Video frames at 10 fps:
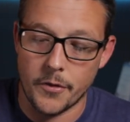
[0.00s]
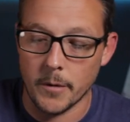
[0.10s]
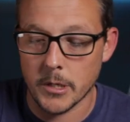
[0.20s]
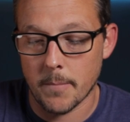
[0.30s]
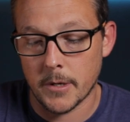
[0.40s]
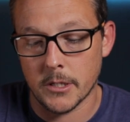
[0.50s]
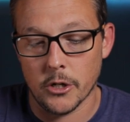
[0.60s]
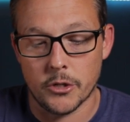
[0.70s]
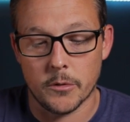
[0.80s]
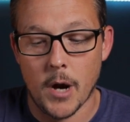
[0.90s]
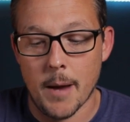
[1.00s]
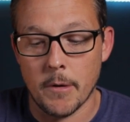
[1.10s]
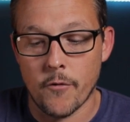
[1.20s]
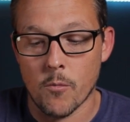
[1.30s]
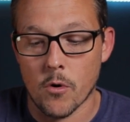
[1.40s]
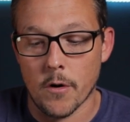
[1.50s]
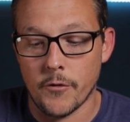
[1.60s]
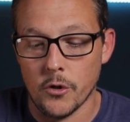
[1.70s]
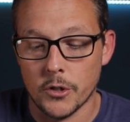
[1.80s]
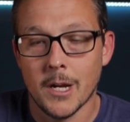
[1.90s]
a thumbs up. Consider subscribing for more
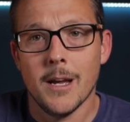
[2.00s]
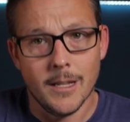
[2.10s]
reviews.